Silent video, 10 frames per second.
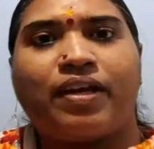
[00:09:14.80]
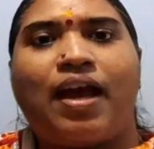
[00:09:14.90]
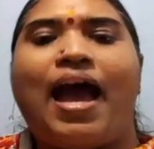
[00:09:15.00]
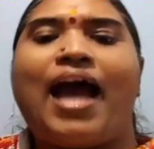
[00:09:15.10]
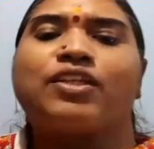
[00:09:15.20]

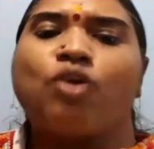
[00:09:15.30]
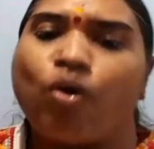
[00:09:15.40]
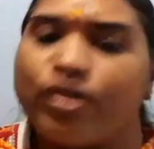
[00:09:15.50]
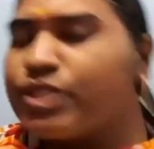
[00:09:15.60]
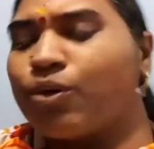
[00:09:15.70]
And
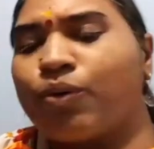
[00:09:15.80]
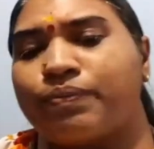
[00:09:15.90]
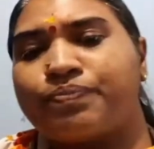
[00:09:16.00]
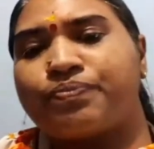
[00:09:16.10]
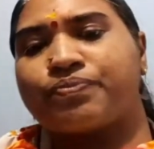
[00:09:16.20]
also,
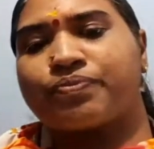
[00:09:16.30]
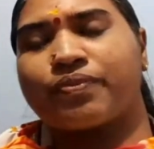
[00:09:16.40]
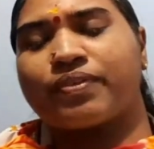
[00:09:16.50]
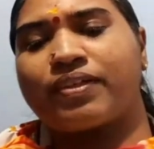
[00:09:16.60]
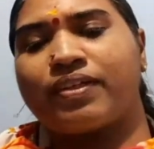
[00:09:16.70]

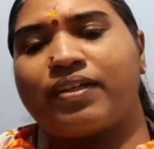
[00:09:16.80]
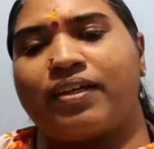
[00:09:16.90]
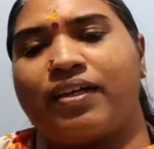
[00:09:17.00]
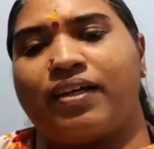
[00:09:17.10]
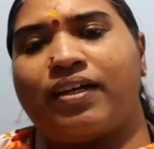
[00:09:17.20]

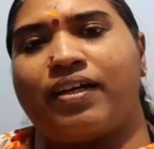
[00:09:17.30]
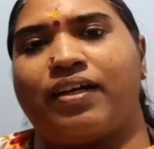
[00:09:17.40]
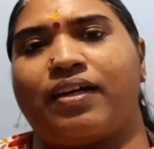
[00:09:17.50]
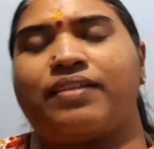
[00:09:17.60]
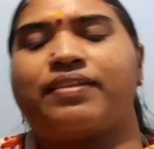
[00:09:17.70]

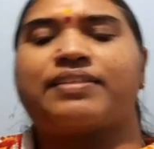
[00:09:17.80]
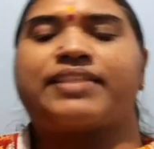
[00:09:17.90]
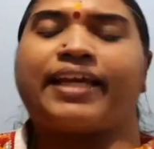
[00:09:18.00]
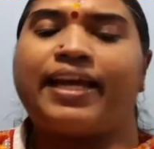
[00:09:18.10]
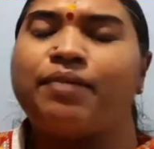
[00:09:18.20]

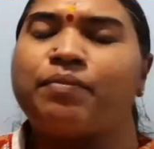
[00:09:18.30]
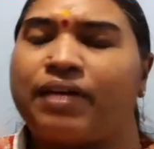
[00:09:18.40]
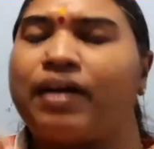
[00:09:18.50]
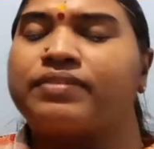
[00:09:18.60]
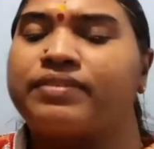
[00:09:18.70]

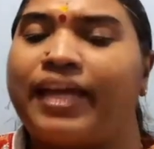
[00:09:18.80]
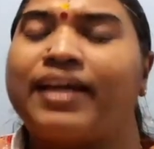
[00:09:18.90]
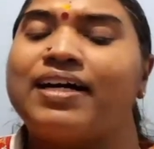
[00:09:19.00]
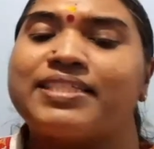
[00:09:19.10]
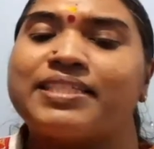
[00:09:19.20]
the thing
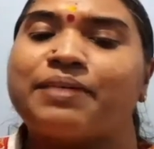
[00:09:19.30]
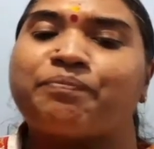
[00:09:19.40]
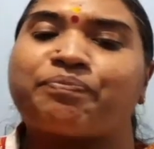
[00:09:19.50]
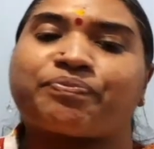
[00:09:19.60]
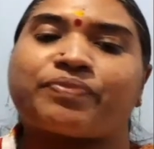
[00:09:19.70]
is,
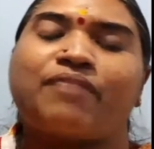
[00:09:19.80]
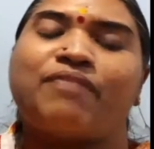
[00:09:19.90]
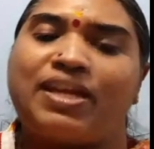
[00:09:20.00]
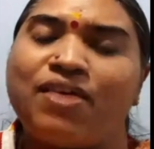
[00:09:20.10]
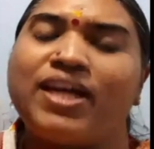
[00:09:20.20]

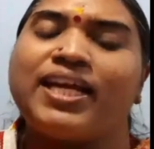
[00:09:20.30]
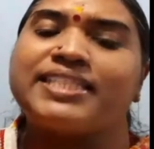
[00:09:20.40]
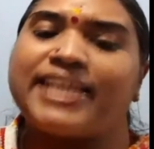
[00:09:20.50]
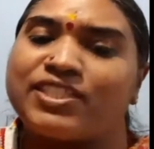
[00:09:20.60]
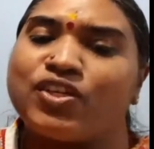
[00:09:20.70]
whenever he's
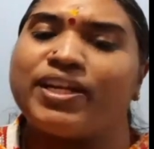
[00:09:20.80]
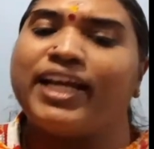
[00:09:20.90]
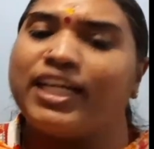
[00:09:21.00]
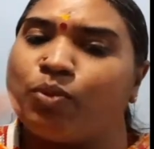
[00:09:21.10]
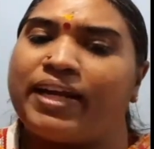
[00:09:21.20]
entering
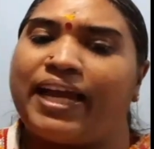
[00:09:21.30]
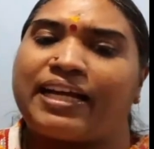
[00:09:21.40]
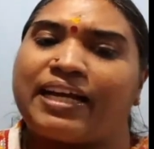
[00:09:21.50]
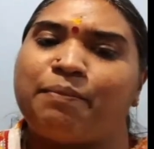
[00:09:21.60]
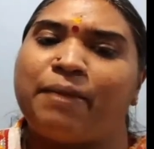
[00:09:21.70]
into an
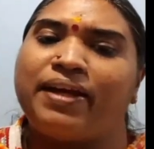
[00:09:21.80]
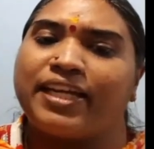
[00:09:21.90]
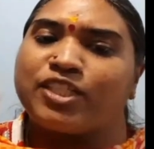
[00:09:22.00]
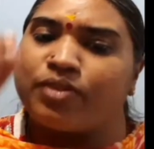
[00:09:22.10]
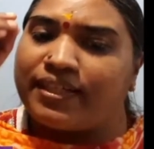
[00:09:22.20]
agreement, he
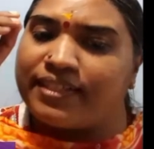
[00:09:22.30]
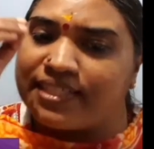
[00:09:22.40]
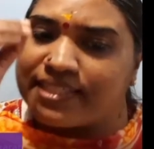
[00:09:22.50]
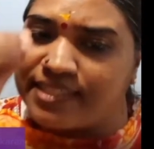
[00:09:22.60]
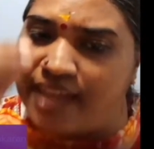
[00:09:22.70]
should
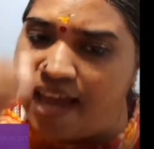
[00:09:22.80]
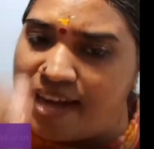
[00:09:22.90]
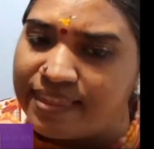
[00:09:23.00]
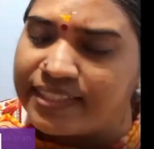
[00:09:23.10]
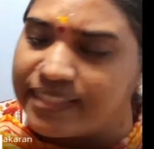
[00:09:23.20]
understand
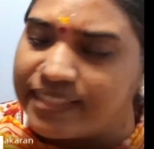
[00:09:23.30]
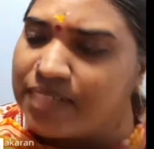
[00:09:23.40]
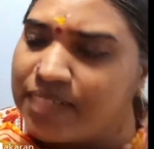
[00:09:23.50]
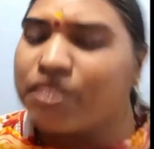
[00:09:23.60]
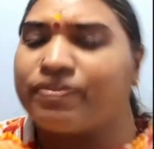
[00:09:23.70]
the
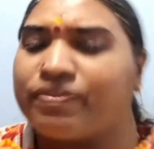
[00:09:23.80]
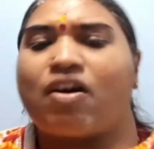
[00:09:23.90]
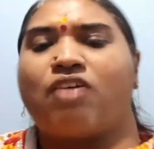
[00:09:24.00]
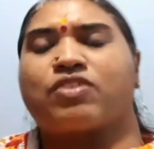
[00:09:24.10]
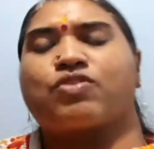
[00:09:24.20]
terms of the
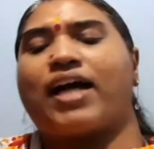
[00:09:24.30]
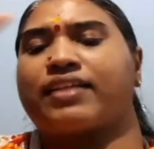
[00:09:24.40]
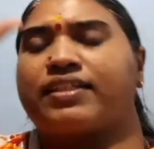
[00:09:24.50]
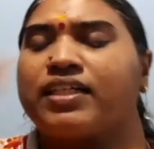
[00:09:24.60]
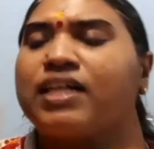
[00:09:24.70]
contract,
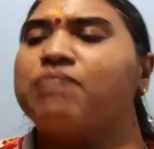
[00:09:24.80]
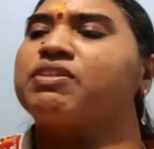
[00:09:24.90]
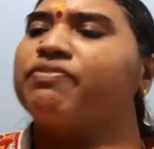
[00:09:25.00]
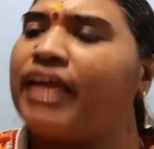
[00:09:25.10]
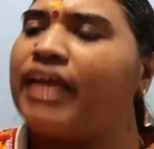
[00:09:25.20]
the terms of
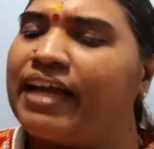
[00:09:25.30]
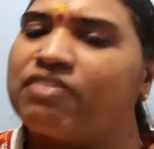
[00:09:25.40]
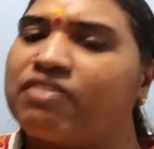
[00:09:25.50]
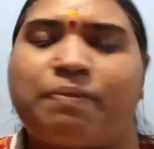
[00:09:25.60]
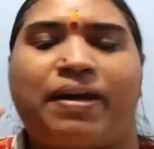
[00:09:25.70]
the
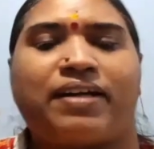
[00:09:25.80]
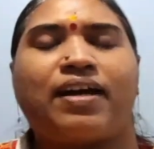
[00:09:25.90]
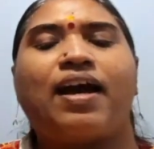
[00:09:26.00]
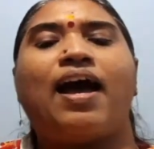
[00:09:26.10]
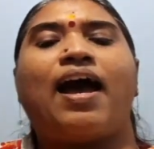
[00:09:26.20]
agreement.
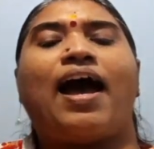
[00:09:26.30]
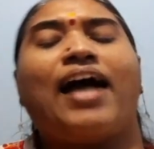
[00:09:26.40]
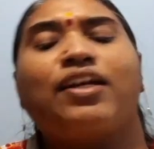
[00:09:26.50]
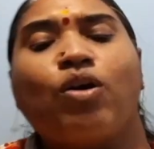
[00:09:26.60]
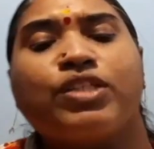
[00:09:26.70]
And
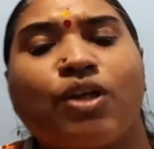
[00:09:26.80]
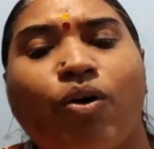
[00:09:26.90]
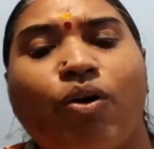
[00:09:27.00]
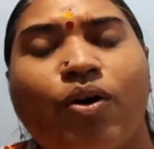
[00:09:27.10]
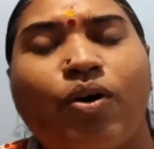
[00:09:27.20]
also,
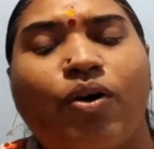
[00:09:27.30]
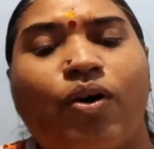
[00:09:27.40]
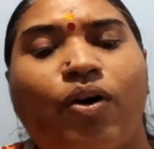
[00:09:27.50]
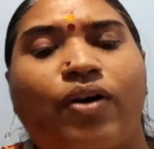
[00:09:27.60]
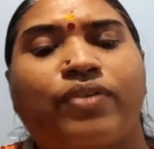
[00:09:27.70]

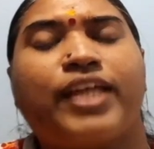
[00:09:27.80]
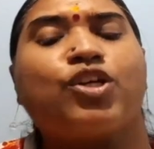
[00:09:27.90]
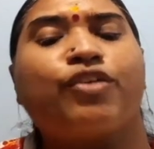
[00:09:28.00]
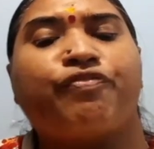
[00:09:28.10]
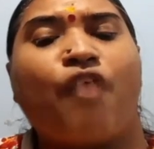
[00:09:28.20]
they should
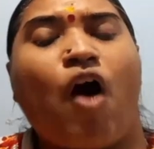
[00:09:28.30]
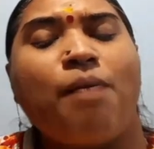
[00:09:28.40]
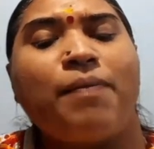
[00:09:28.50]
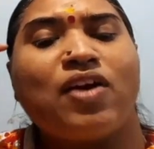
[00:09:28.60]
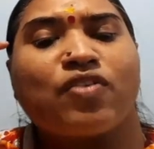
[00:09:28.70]
form
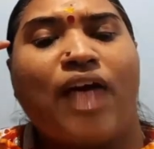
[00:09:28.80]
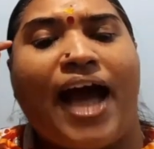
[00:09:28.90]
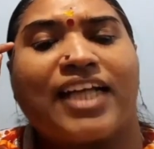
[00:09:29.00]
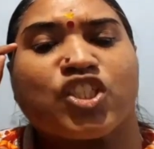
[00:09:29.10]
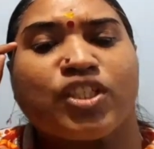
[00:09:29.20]
a
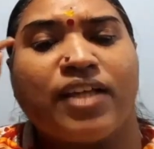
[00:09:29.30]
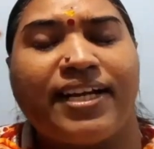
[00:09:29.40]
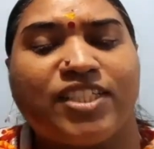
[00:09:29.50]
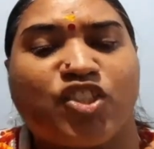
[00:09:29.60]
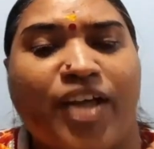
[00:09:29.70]

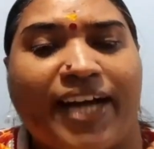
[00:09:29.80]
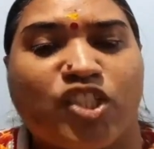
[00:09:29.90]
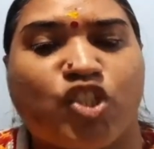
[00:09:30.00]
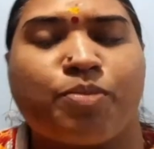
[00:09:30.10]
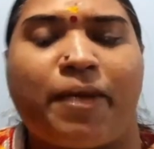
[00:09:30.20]
rational
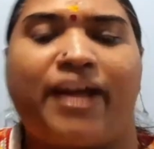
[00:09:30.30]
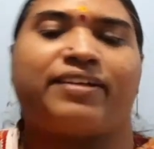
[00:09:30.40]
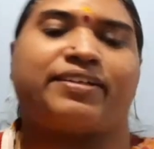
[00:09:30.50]
judgment